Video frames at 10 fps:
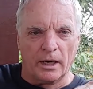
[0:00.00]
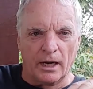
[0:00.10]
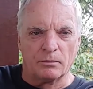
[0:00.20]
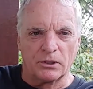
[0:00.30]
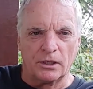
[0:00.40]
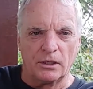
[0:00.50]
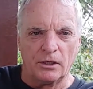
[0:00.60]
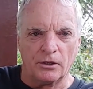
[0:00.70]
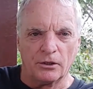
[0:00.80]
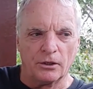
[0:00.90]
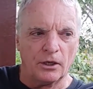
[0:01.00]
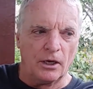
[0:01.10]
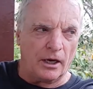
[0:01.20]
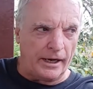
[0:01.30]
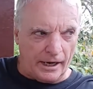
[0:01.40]
where I am sitting here,
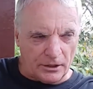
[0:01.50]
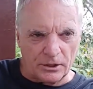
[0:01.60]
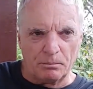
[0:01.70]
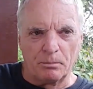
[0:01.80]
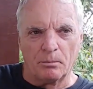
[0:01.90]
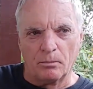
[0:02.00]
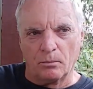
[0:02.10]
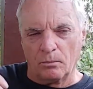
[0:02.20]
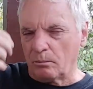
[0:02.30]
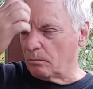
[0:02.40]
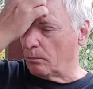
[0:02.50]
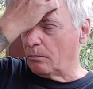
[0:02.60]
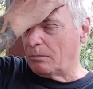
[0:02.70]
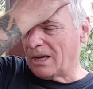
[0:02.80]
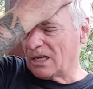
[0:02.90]
I actually
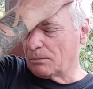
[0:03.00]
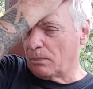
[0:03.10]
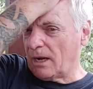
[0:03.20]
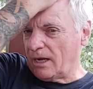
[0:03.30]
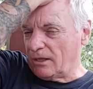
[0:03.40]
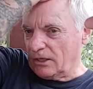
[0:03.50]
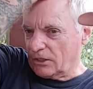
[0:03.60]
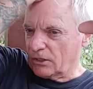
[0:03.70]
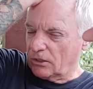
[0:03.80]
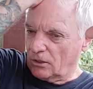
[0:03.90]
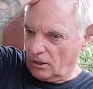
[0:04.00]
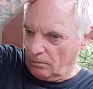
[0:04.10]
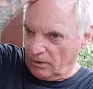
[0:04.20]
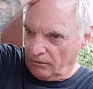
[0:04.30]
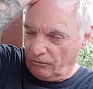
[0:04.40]
passed by this
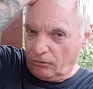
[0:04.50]
on my